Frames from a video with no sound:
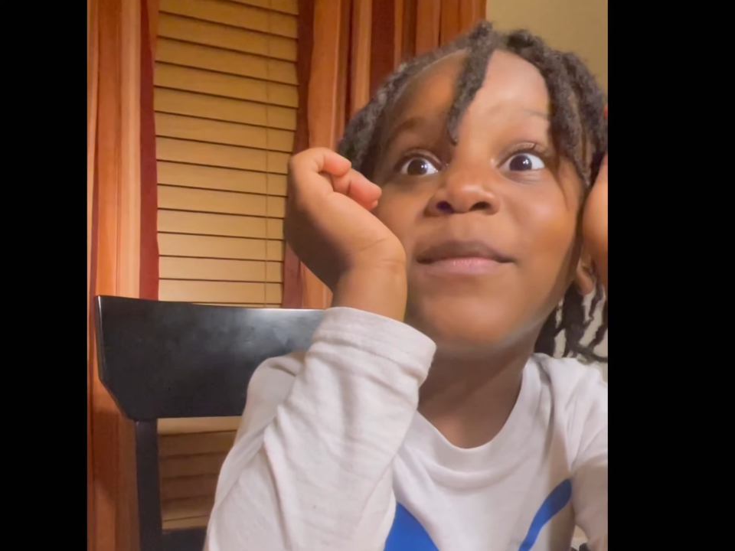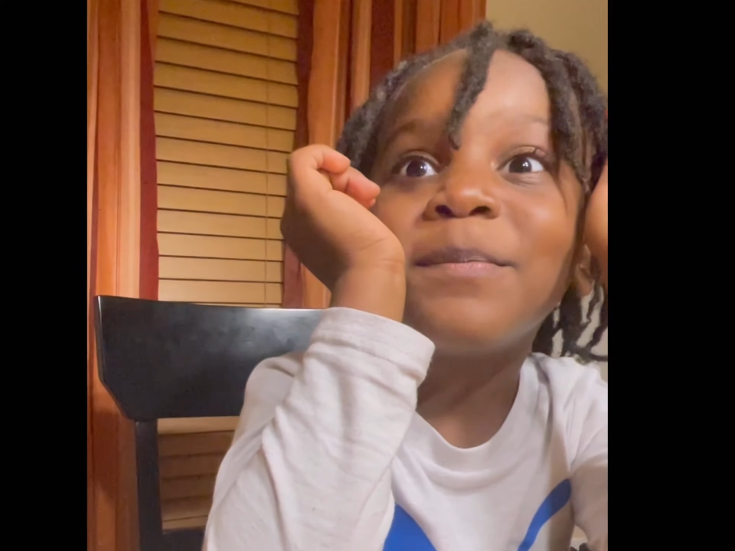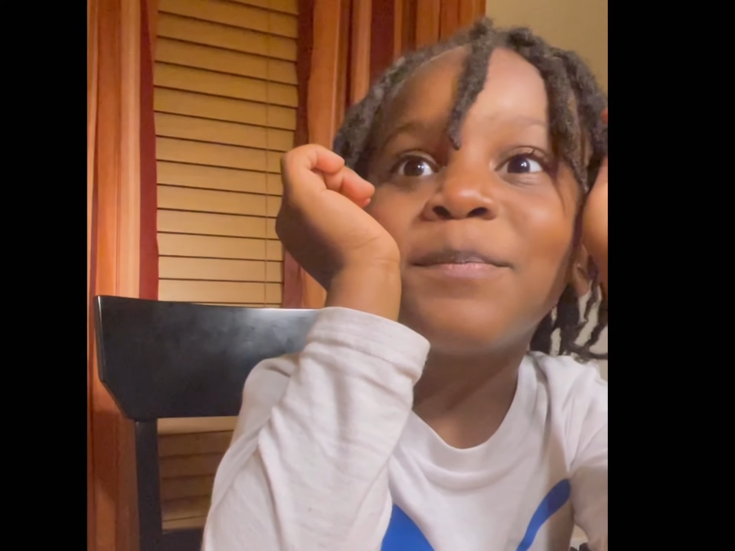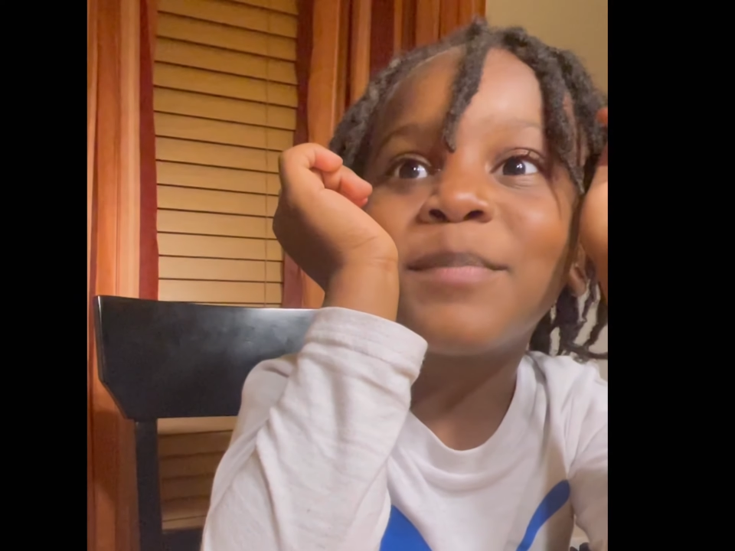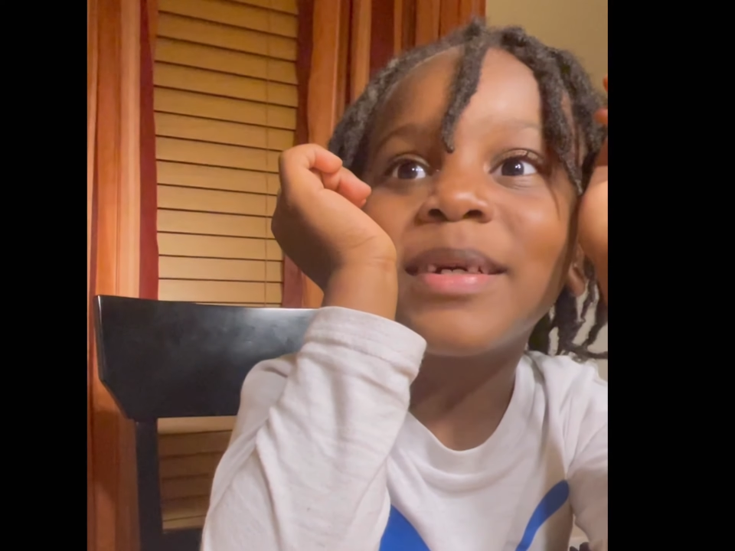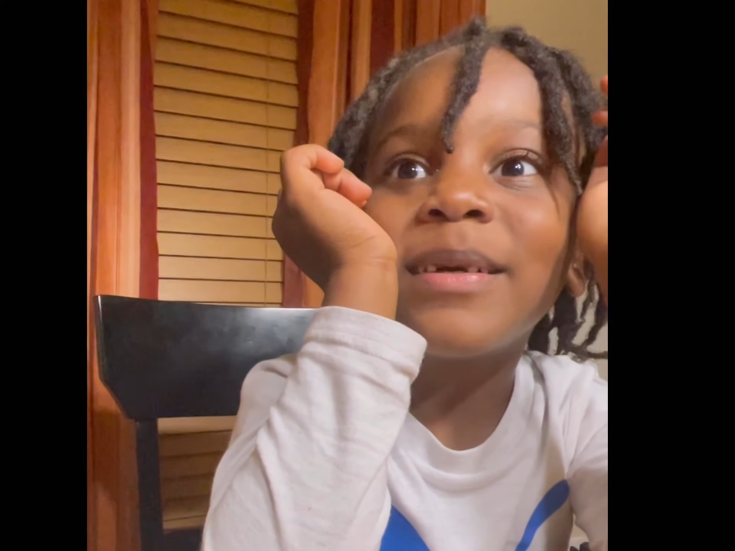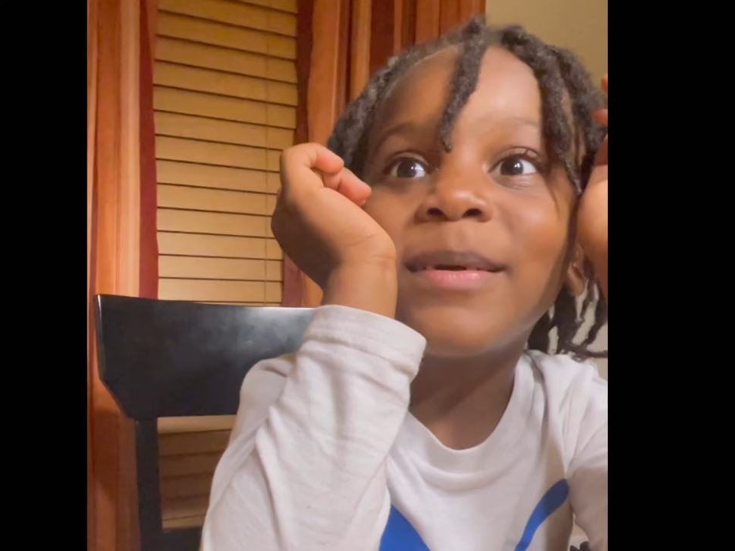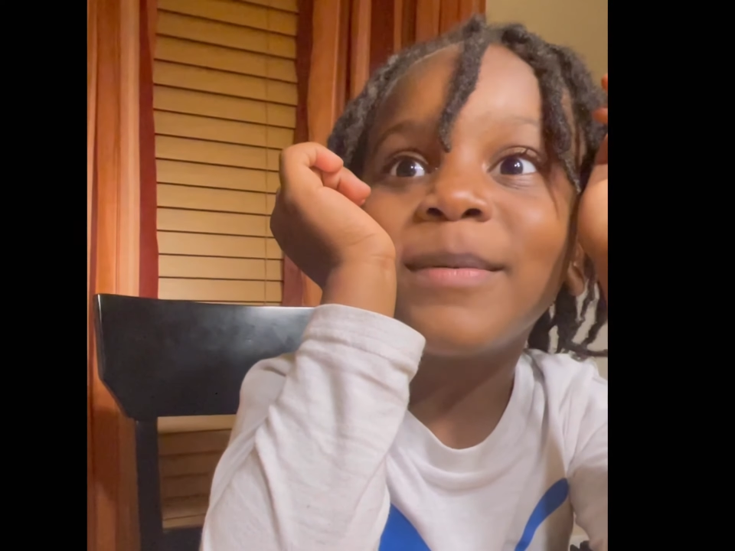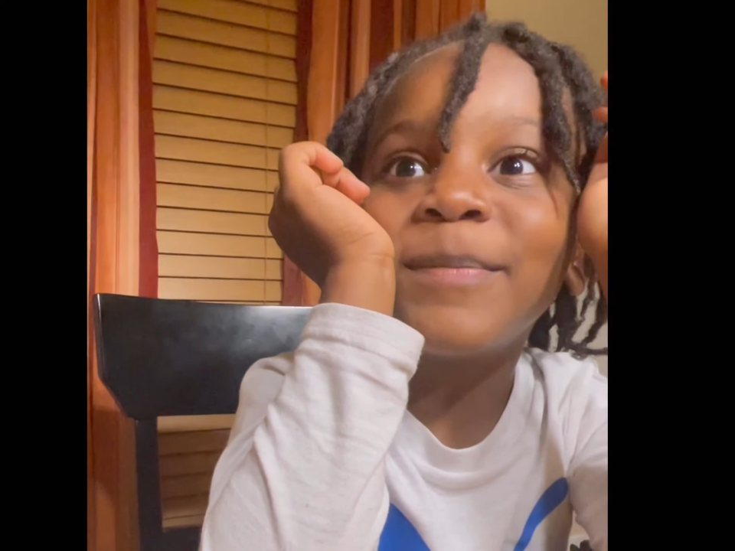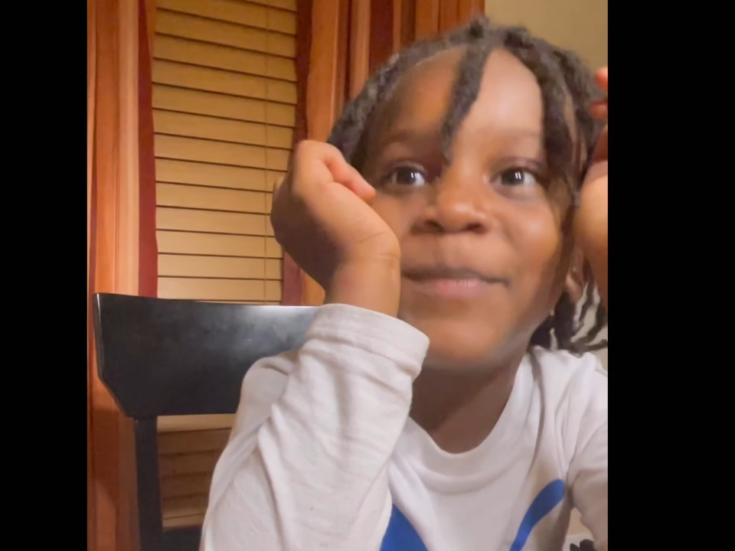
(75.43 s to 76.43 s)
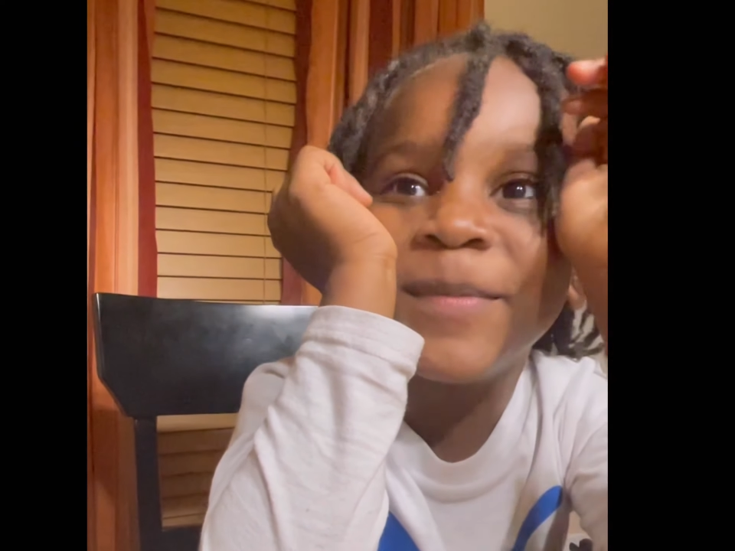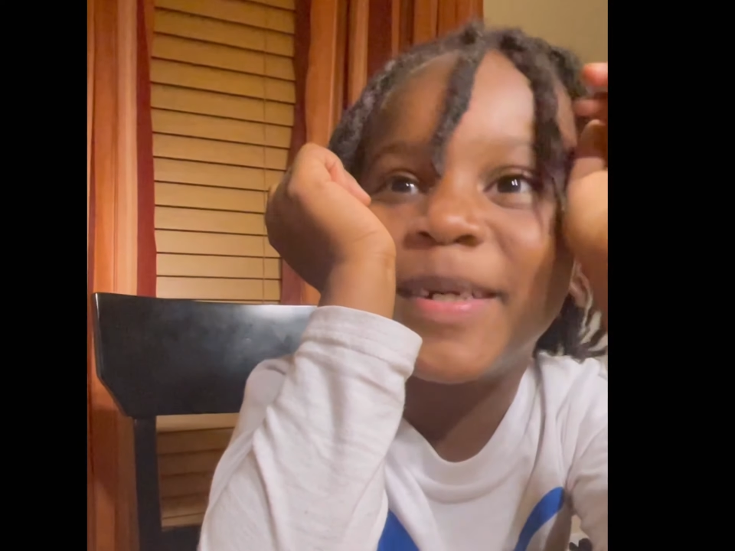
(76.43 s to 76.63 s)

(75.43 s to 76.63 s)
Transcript: With marshmallows on